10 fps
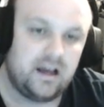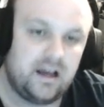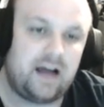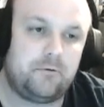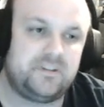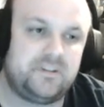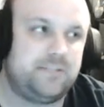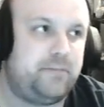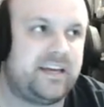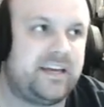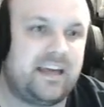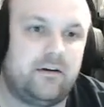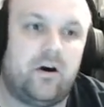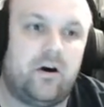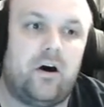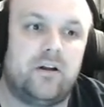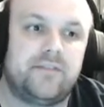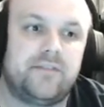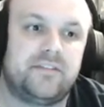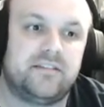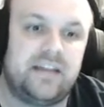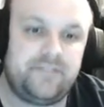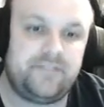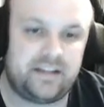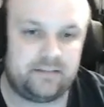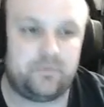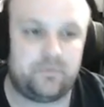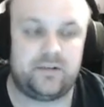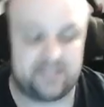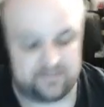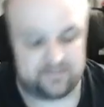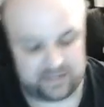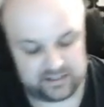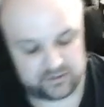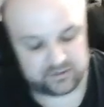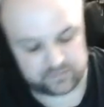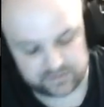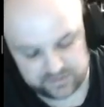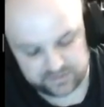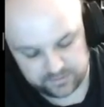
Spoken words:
I want to pick out all of the left endpoints of my intervals,